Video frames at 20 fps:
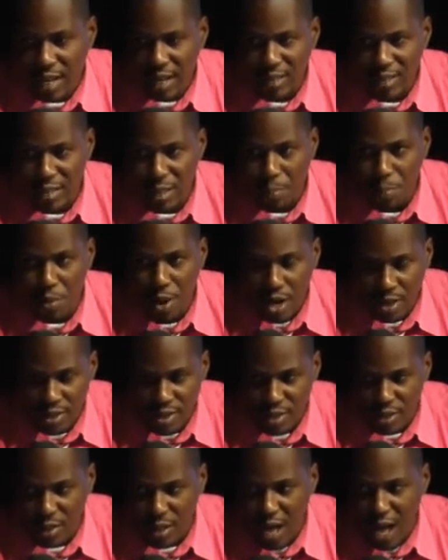to
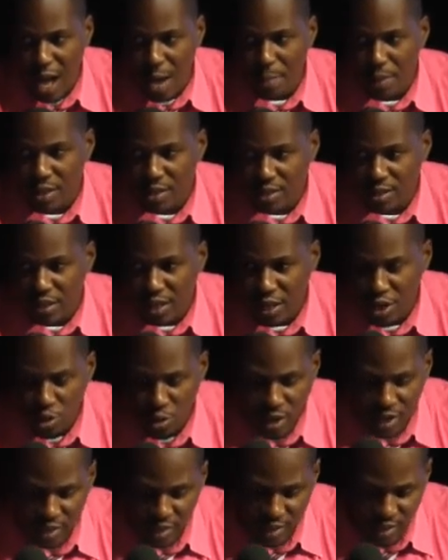practice medicine in the
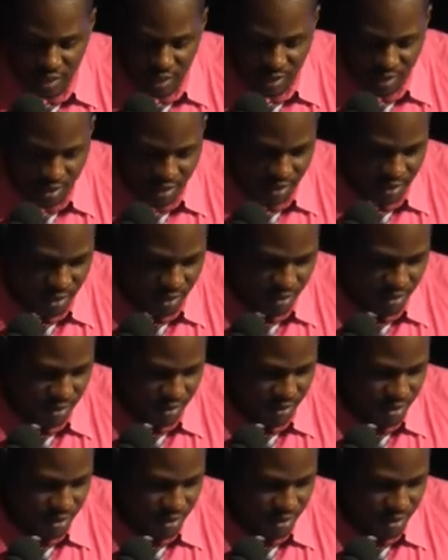United States.